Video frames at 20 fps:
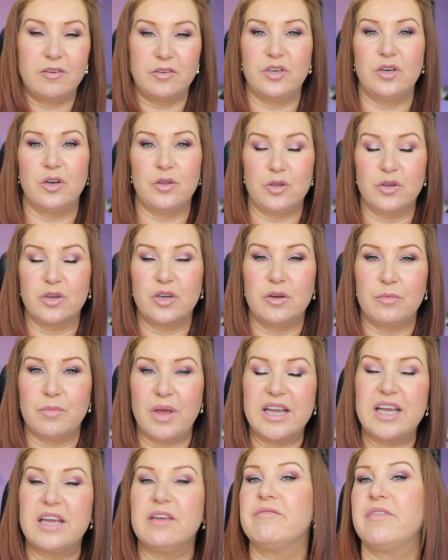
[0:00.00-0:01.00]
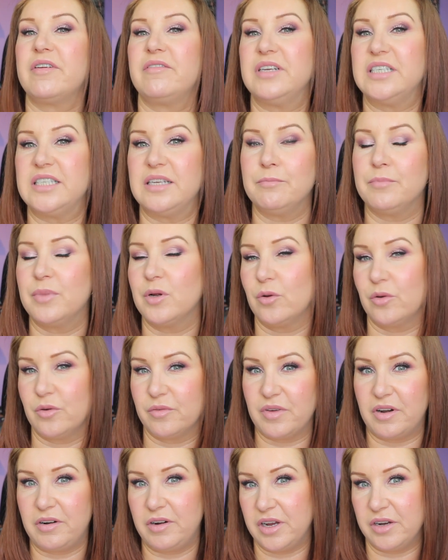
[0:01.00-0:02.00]
You know, you can make it very simple or
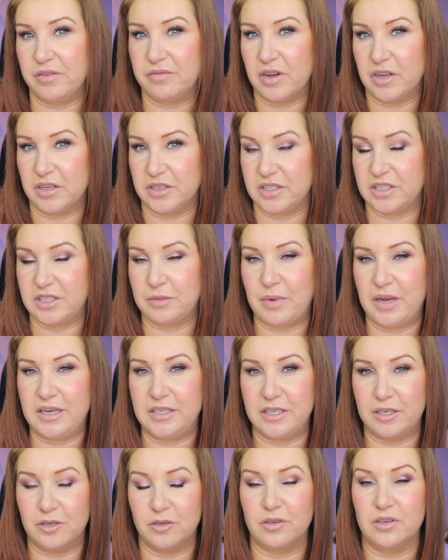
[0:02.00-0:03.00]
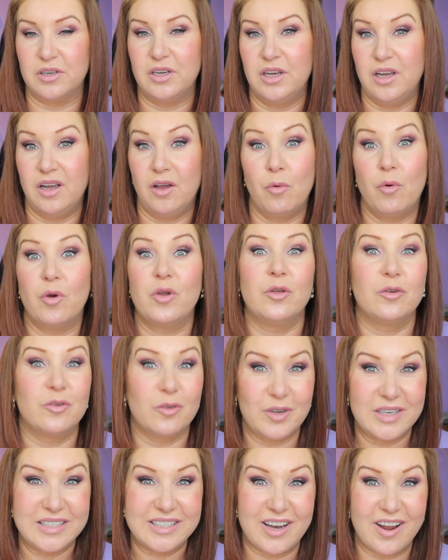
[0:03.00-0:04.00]
very advanced depending on what your
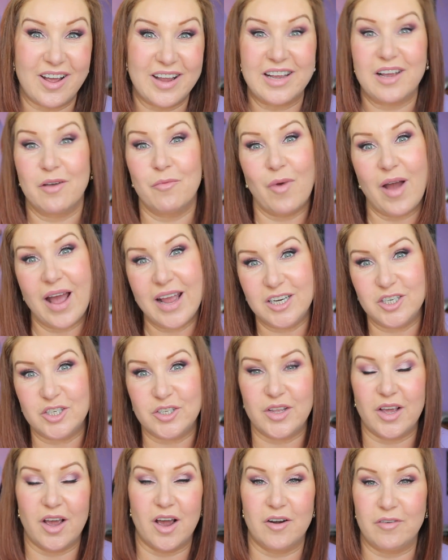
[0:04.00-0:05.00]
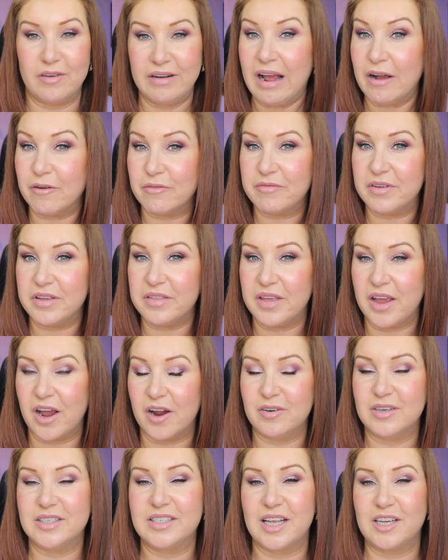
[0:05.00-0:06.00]
dog is like and what age they are and how fit they
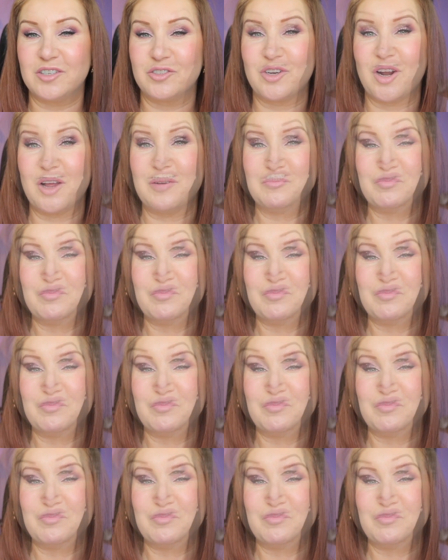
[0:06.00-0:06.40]
are, etc.